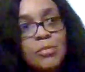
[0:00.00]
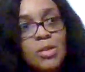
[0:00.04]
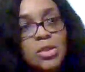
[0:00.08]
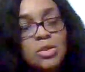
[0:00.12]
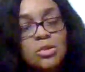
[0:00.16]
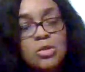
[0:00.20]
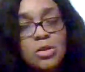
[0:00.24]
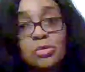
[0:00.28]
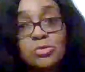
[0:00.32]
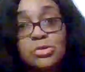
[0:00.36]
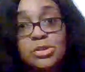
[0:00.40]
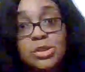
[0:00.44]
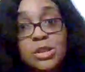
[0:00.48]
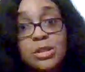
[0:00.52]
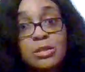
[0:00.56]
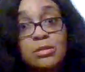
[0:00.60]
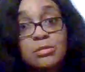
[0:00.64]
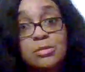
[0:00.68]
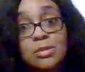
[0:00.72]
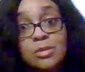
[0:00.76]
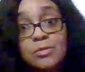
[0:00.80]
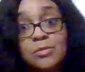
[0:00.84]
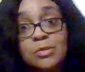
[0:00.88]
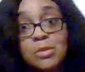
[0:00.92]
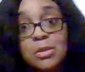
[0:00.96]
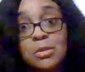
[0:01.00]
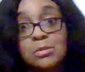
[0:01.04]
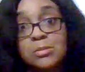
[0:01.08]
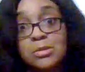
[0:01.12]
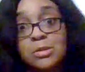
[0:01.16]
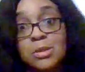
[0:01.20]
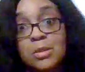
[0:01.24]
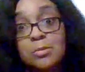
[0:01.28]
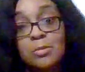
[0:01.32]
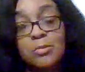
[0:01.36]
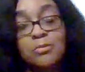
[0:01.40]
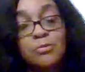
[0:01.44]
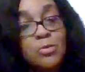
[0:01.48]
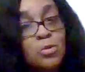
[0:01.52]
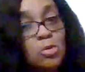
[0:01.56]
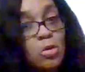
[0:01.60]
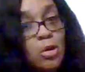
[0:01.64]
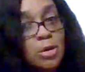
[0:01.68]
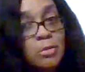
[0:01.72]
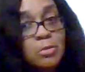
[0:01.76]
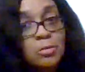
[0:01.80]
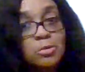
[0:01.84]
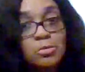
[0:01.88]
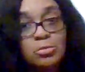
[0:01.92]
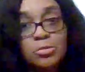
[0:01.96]
you know, share, give a thumbs up if you
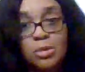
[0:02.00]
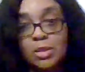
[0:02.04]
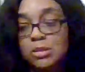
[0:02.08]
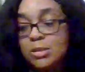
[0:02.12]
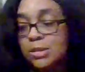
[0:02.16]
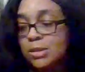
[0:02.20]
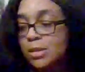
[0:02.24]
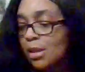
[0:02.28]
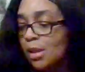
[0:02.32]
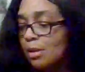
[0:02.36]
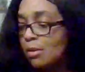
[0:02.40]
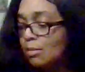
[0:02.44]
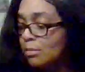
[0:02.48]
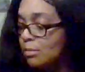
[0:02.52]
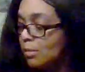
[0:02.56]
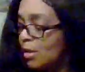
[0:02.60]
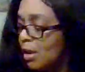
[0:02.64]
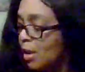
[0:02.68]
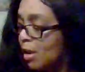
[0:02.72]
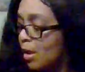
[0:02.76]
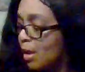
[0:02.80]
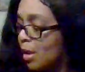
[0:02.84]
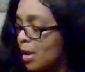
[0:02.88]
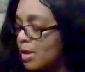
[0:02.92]
are able to resonate.